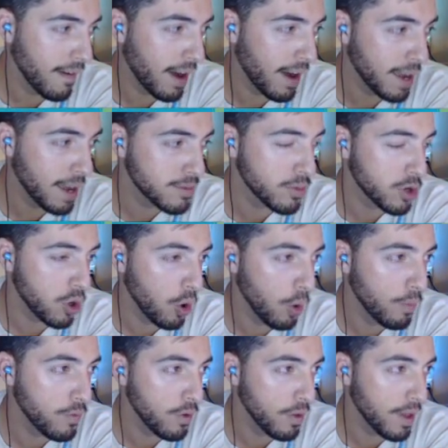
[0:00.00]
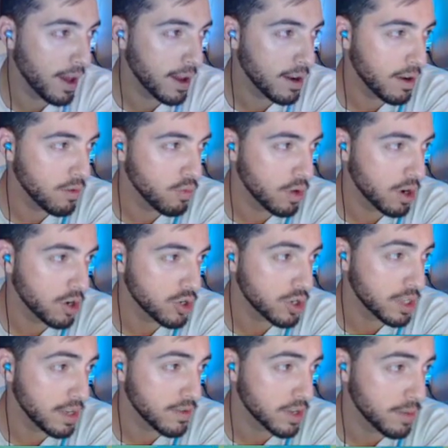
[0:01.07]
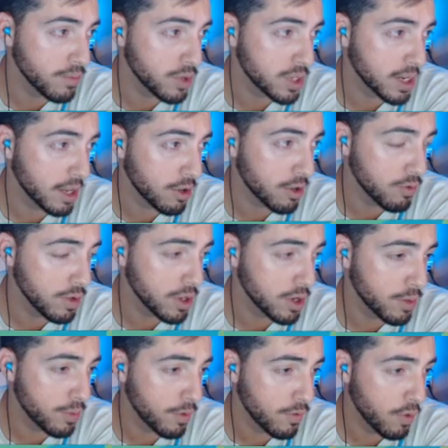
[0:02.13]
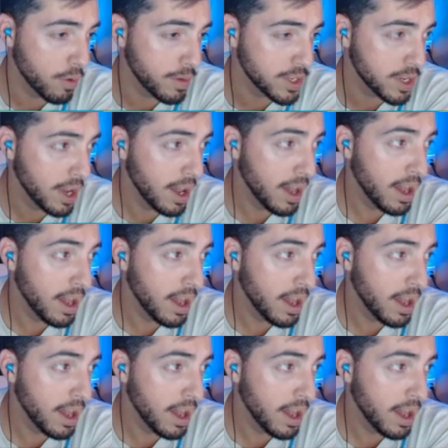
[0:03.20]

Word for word: I am somewhat hopeful that 100 Thieves can put together a really good performance.